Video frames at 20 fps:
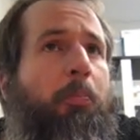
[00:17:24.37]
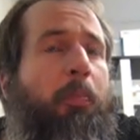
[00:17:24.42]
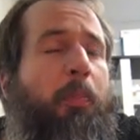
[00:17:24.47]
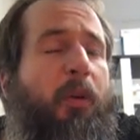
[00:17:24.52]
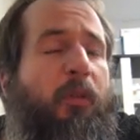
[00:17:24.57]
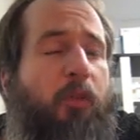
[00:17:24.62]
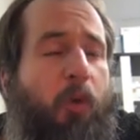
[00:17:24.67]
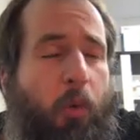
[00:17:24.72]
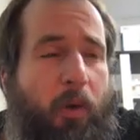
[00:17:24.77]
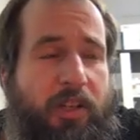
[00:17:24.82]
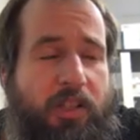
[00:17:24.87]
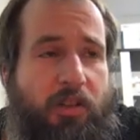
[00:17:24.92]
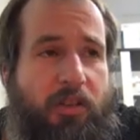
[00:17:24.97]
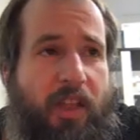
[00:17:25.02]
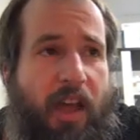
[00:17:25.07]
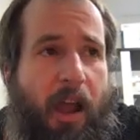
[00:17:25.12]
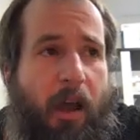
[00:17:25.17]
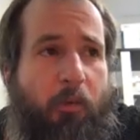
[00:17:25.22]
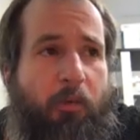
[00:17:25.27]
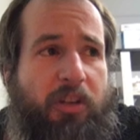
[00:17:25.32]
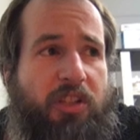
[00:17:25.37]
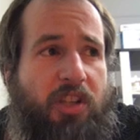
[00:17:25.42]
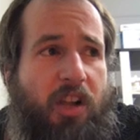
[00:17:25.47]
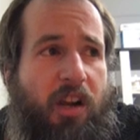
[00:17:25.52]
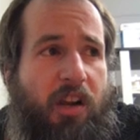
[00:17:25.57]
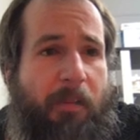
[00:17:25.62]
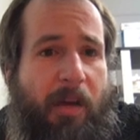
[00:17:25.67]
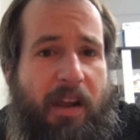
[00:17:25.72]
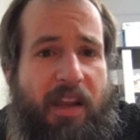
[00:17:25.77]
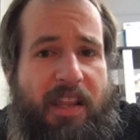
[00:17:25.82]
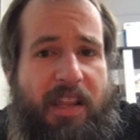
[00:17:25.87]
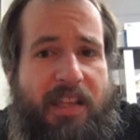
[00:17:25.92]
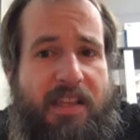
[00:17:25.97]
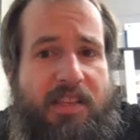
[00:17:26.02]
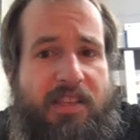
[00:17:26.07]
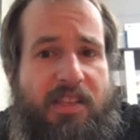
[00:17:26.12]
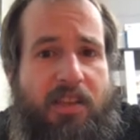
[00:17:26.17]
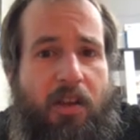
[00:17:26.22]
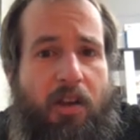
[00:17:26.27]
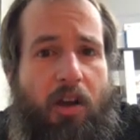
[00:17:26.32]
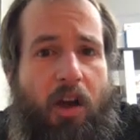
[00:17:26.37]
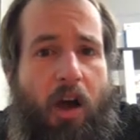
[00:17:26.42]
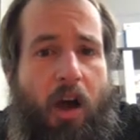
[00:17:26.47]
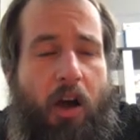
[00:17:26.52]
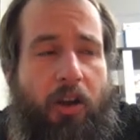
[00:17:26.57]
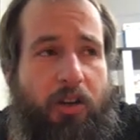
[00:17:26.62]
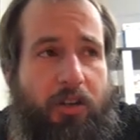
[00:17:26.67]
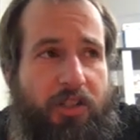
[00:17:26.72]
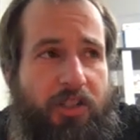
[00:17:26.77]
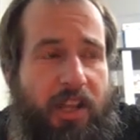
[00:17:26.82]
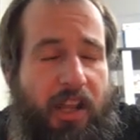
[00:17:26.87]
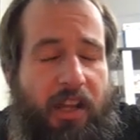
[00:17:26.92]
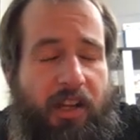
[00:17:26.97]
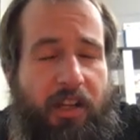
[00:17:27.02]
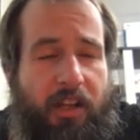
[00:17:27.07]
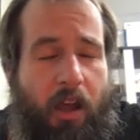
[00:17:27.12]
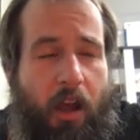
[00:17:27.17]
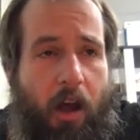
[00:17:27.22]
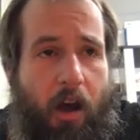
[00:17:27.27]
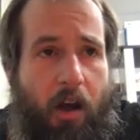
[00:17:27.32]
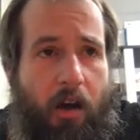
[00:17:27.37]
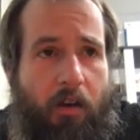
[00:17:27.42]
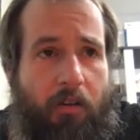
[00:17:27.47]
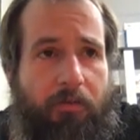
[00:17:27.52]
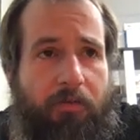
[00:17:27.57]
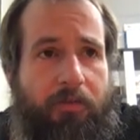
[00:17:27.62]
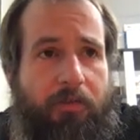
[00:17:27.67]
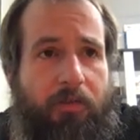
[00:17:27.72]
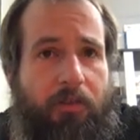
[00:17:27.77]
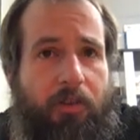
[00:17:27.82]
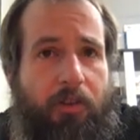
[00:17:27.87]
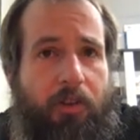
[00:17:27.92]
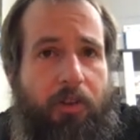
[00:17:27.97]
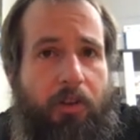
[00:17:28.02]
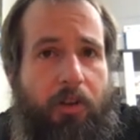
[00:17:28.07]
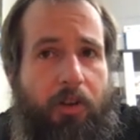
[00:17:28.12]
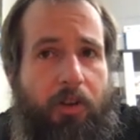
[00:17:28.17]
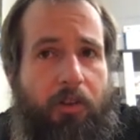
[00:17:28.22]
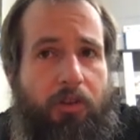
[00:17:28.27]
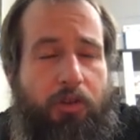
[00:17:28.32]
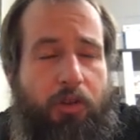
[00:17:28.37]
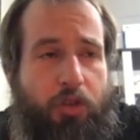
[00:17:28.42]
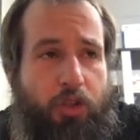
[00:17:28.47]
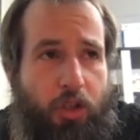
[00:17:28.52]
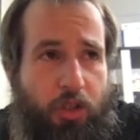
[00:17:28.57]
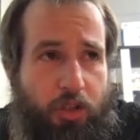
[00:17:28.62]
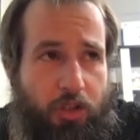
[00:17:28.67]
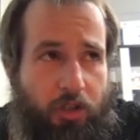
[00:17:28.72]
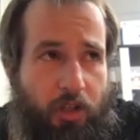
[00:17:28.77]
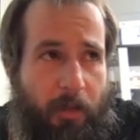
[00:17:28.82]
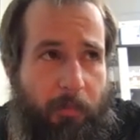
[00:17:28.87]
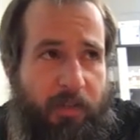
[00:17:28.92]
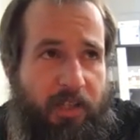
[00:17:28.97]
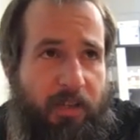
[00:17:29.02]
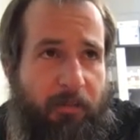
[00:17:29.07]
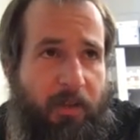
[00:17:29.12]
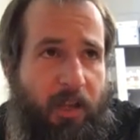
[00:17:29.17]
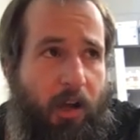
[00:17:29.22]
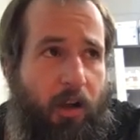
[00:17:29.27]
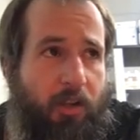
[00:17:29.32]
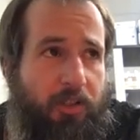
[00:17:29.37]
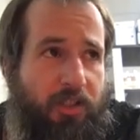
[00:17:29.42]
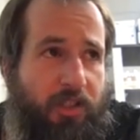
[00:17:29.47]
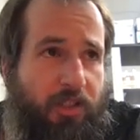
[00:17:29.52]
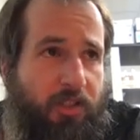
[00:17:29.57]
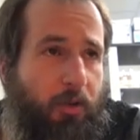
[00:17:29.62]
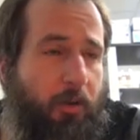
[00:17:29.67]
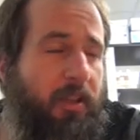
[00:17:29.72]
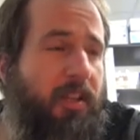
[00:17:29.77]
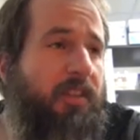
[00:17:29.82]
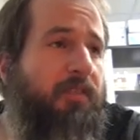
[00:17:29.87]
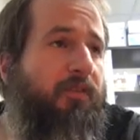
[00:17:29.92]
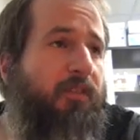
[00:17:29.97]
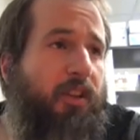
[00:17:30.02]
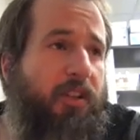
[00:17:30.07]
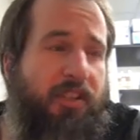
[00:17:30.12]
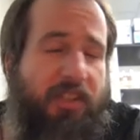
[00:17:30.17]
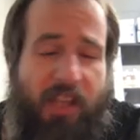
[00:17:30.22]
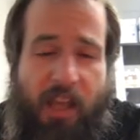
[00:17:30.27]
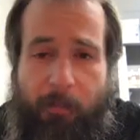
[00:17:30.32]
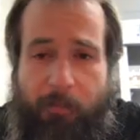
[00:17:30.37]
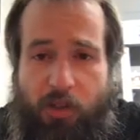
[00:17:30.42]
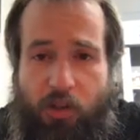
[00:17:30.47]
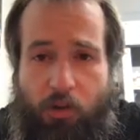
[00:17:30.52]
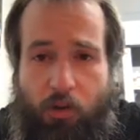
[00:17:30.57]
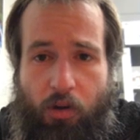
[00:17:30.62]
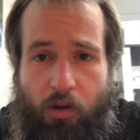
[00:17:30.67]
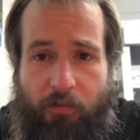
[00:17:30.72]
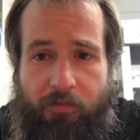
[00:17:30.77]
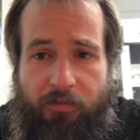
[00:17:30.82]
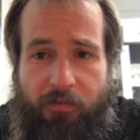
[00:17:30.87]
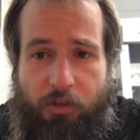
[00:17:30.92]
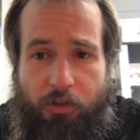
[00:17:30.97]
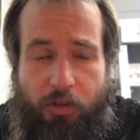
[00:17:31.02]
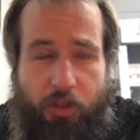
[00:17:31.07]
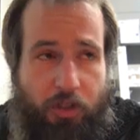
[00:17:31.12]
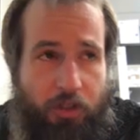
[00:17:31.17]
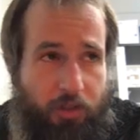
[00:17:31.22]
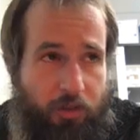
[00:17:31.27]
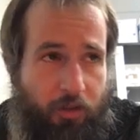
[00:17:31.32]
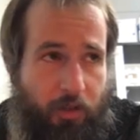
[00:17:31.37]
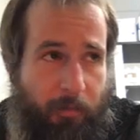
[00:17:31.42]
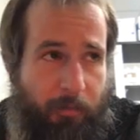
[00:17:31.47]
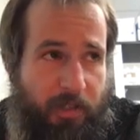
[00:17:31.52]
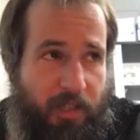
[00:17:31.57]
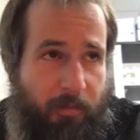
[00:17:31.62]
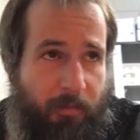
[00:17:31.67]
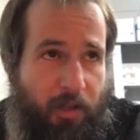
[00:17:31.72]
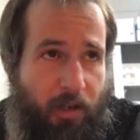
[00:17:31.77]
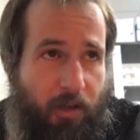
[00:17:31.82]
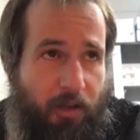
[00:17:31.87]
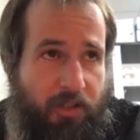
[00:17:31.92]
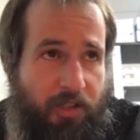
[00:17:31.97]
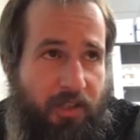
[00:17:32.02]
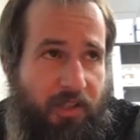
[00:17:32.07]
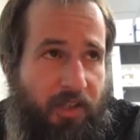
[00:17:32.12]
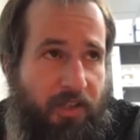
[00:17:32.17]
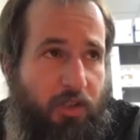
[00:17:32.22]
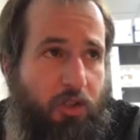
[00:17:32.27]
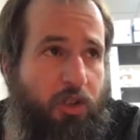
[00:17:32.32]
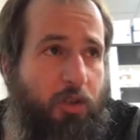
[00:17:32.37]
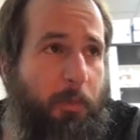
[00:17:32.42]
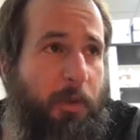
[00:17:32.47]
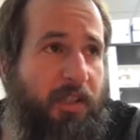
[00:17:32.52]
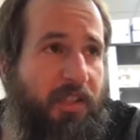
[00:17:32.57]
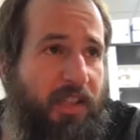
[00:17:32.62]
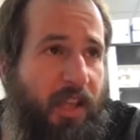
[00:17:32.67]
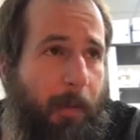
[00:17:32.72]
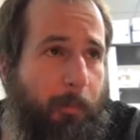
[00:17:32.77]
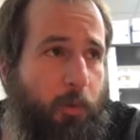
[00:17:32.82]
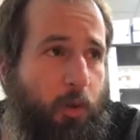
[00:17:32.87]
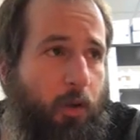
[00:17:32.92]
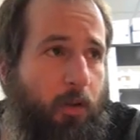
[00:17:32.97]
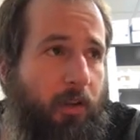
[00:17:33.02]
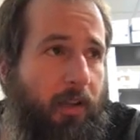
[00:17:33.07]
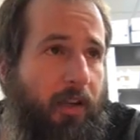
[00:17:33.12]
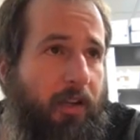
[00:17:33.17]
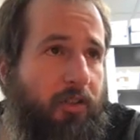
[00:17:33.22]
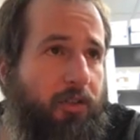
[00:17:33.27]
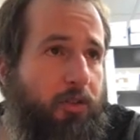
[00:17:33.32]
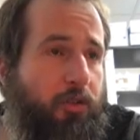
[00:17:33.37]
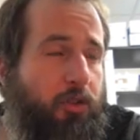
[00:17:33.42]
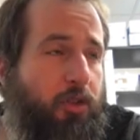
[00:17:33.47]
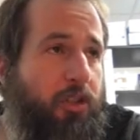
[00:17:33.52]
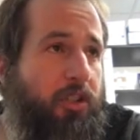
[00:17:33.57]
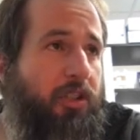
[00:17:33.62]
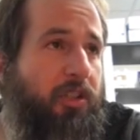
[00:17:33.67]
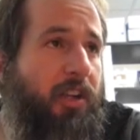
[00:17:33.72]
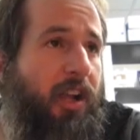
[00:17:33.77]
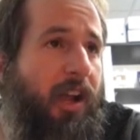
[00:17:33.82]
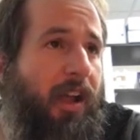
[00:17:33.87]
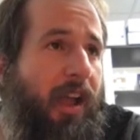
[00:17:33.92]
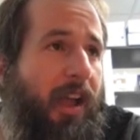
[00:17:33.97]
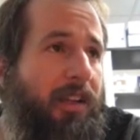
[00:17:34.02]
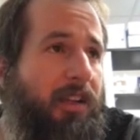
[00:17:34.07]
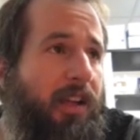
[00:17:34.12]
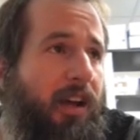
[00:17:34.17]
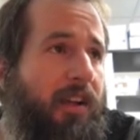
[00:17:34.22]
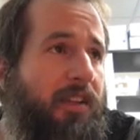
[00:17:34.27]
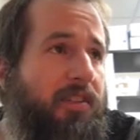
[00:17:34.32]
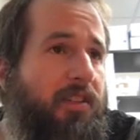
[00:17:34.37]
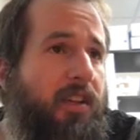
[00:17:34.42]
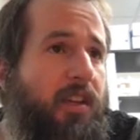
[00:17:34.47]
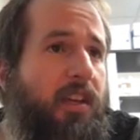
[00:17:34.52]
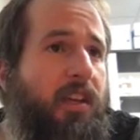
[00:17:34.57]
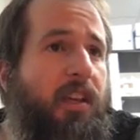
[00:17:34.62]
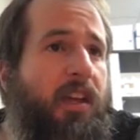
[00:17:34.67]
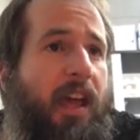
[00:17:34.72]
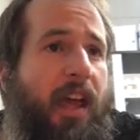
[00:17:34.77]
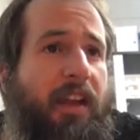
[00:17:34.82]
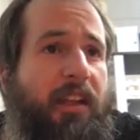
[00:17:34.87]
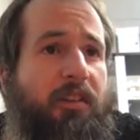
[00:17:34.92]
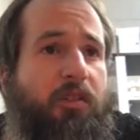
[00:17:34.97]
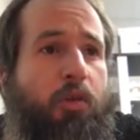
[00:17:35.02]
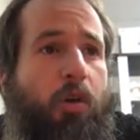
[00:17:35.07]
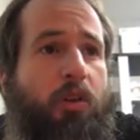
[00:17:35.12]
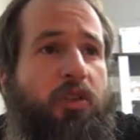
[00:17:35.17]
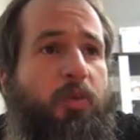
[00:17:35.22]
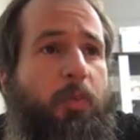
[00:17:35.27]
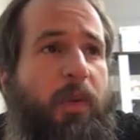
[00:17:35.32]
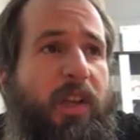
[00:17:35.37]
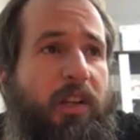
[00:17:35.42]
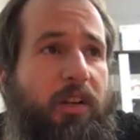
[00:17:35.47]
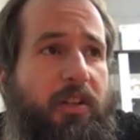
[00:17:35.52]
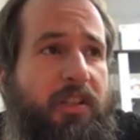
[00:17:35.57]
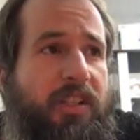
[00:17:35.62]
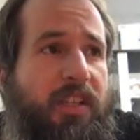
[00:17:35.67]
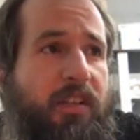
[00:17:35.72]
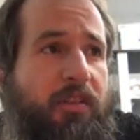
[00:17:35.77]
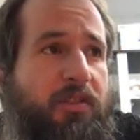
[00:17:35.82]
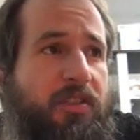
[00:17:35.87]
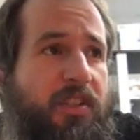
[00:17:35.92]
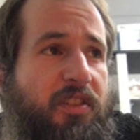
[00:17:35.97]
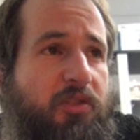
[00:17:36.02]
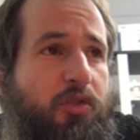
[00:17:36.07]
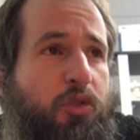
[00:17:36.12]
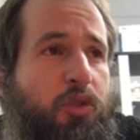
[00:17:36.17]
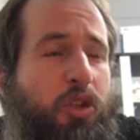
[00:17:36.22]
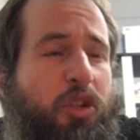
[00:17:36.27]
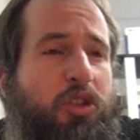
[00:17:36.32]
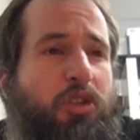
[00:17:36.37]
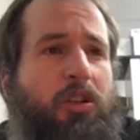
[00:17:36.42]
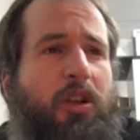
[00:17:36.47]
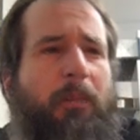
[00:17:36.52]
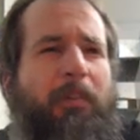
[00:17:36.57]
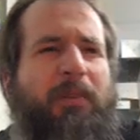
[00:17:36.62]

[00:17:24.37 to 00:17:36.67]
Before we do that, I want to talk about his understanding of nutritional epidemiology. So he's very skeptical of nutritional epidemiology. He says you should be skeptical of latest nutrition gut headlines. And he quotes Peter Attia. He says nutritional